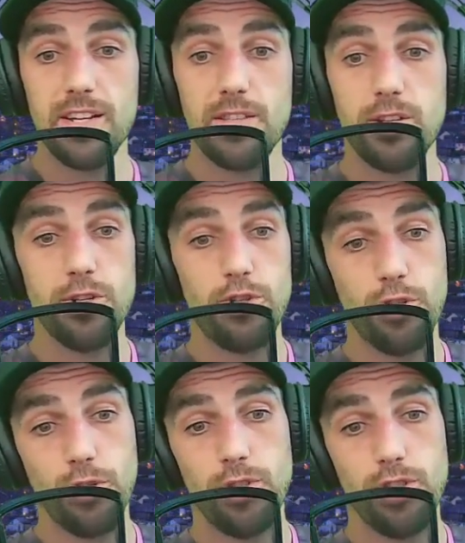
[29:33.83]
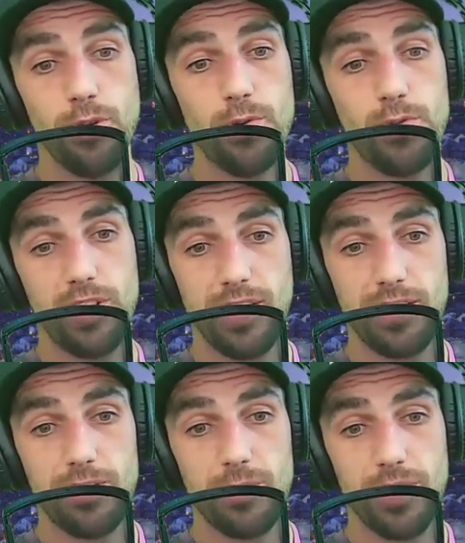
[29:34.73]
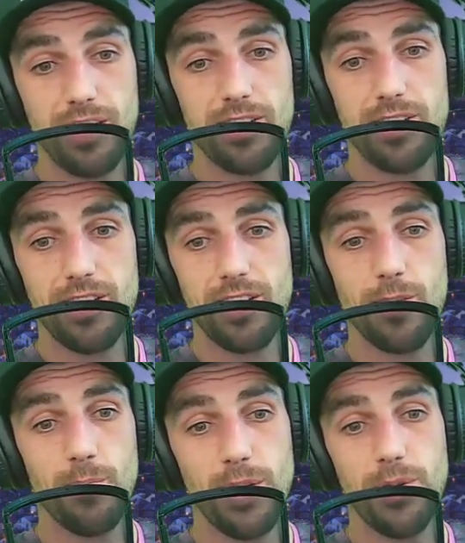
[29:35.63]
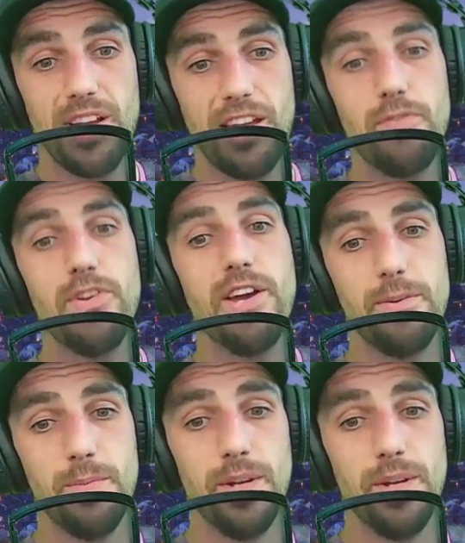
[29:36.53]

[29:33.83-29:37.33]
to the judge over the next two years, he'll come down heavy on him.